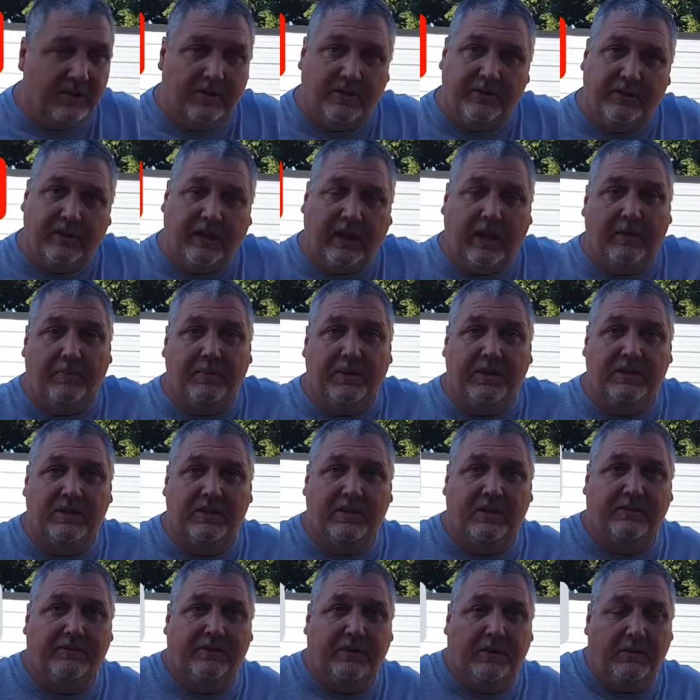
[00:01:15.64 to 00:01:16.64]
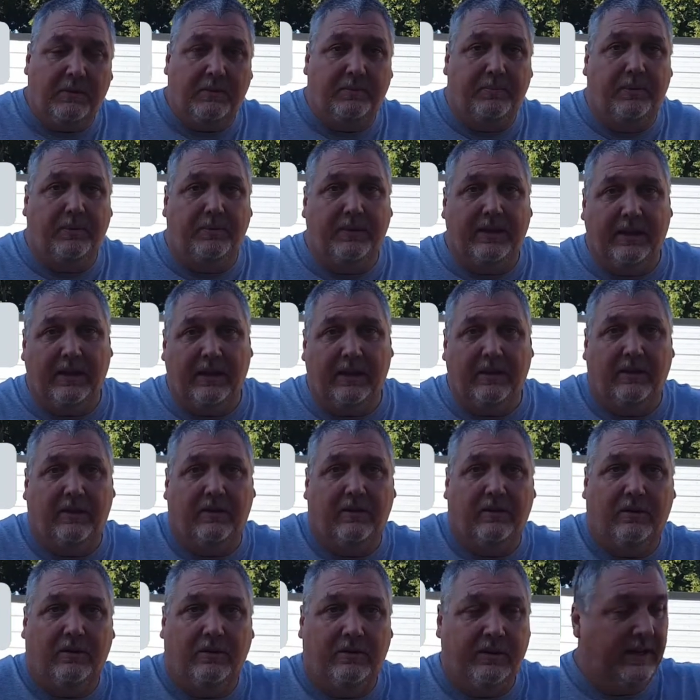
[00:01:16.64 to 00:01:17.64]
then all the camping stuff can be put back in
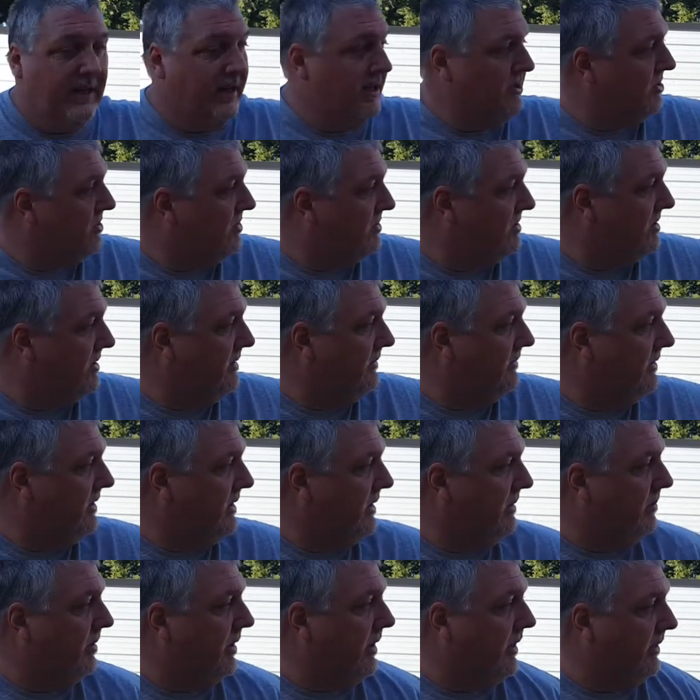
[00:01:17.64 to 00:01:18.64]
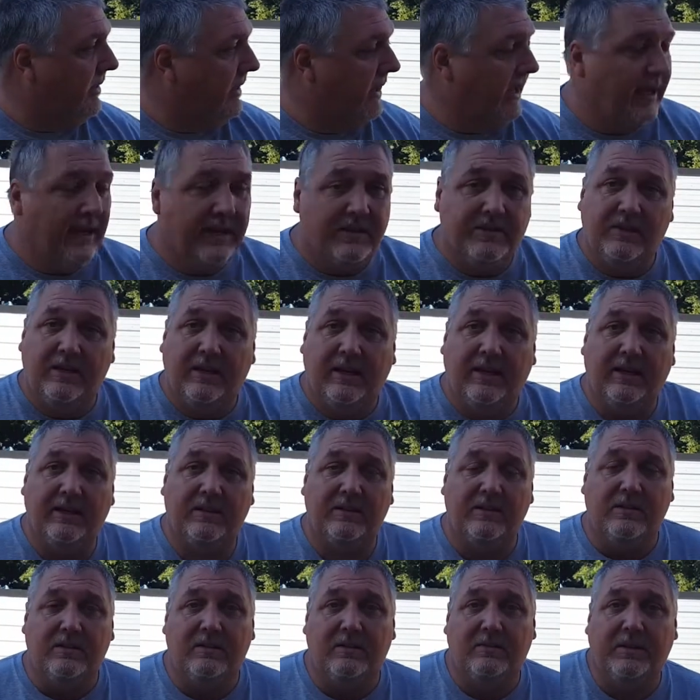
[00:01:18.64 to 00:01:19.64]
there all the extra stuff that he bought the gas
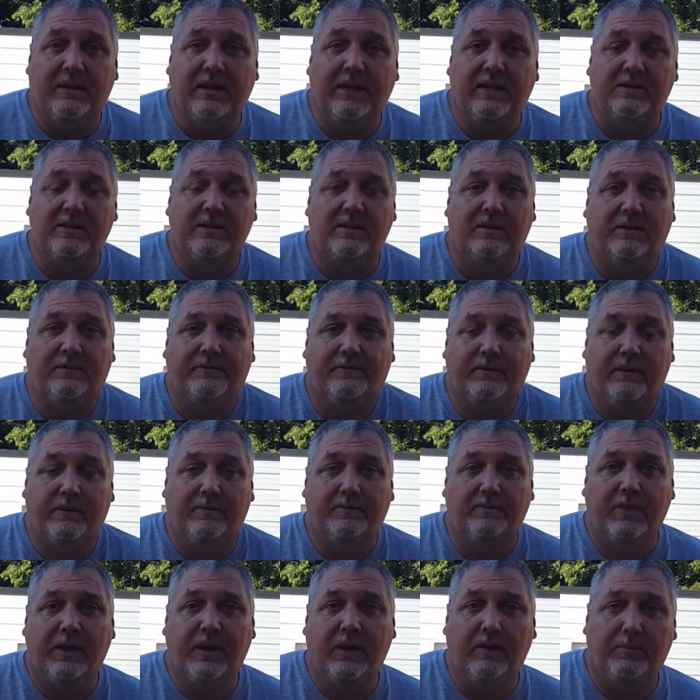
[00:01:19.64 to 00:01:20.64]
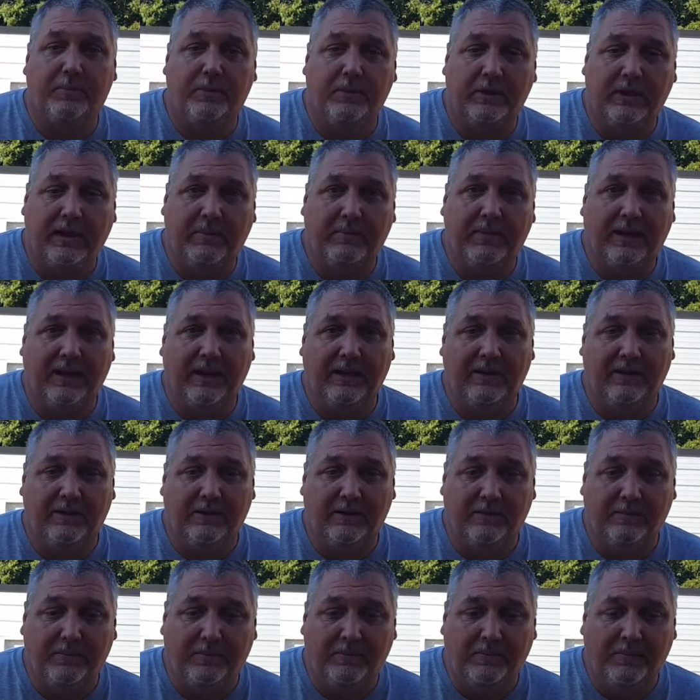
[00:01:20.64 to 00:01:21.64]
tanks and some of that stuff um, he can put that back in
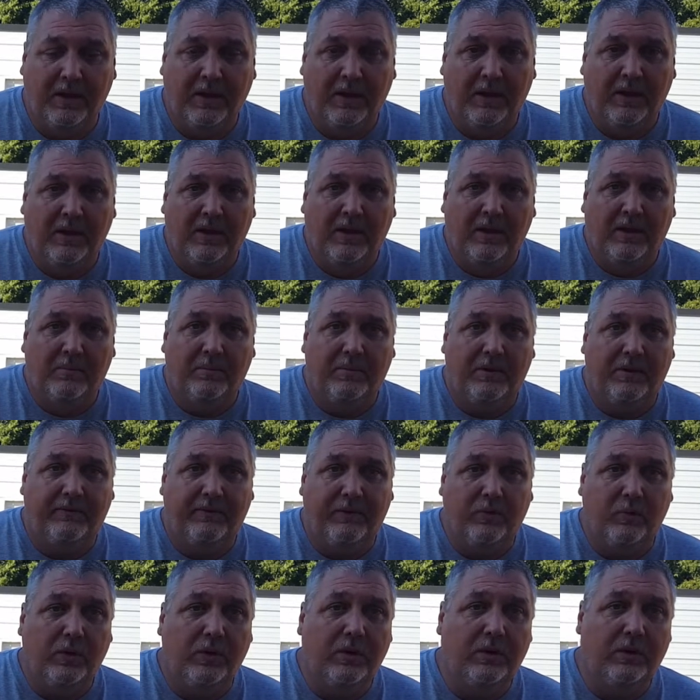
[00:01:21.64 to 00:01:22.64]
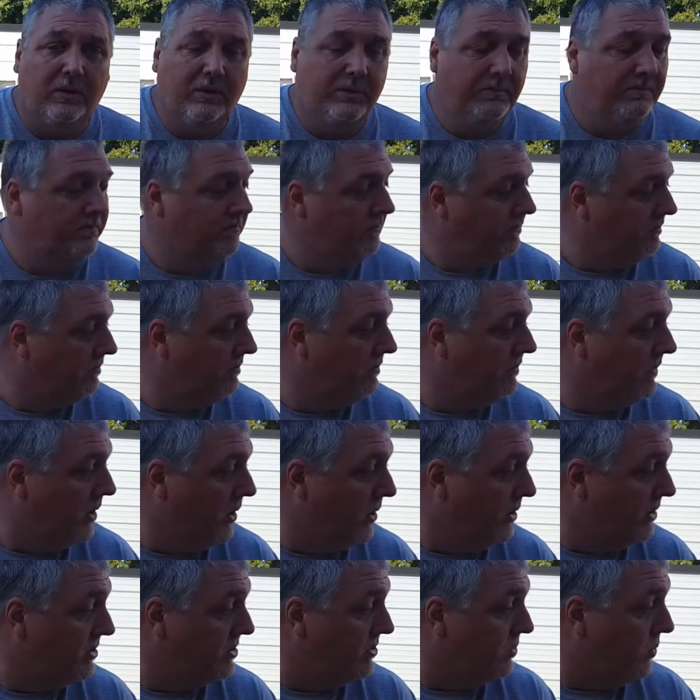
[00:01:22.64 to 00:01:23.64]
there but if you will
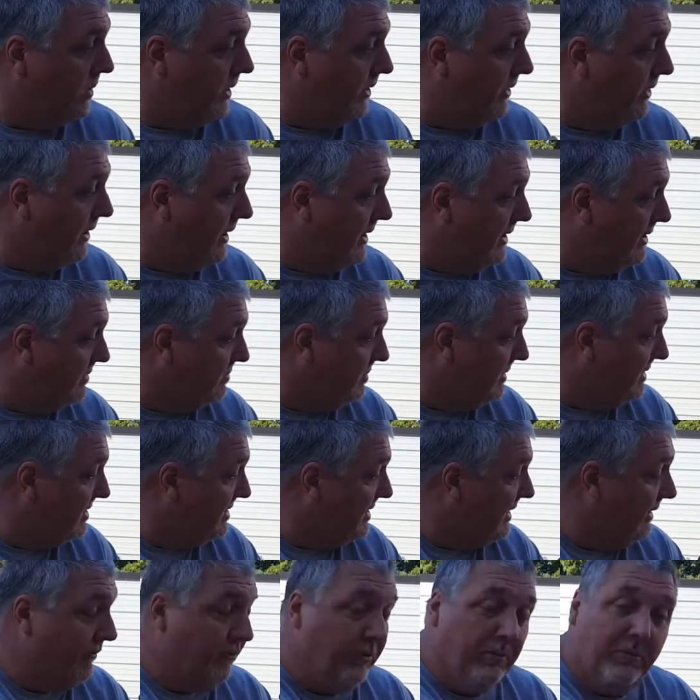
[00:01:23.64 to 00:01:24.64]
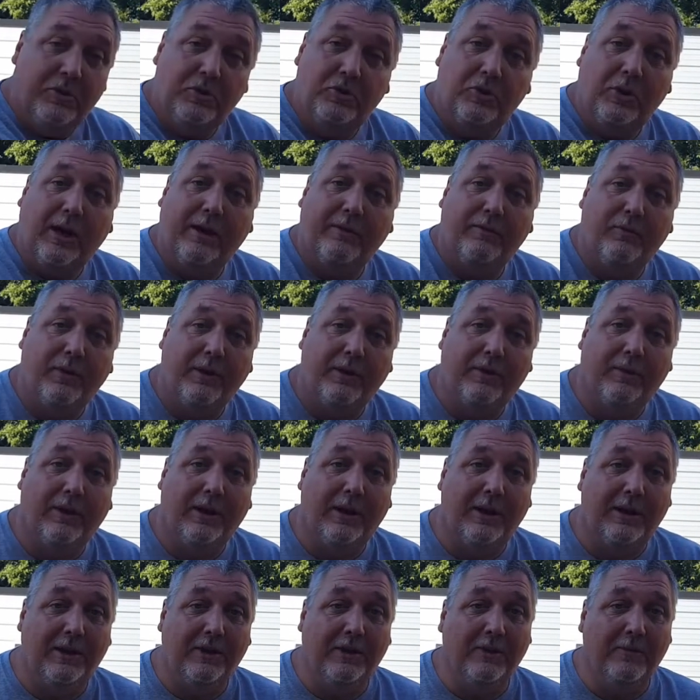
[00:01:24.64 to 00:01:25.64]
notice one thing's missing from the driveway
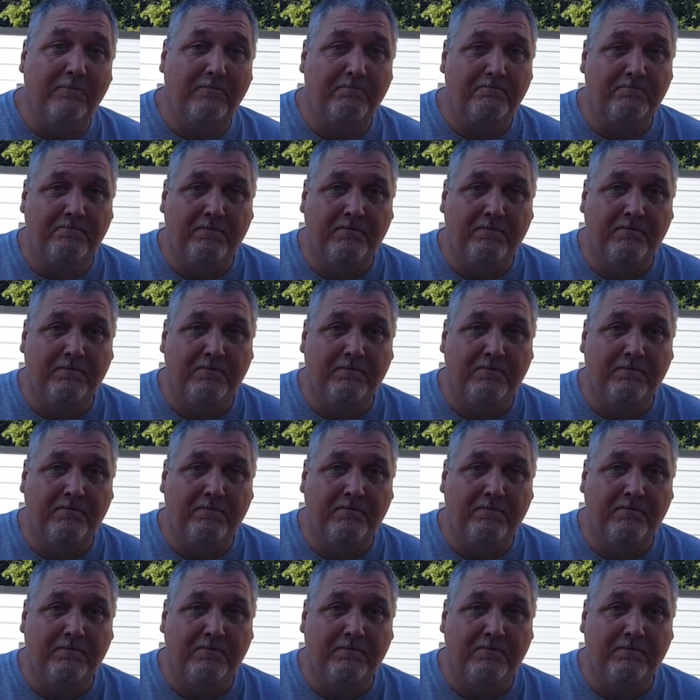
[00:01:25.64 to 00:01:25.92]
right here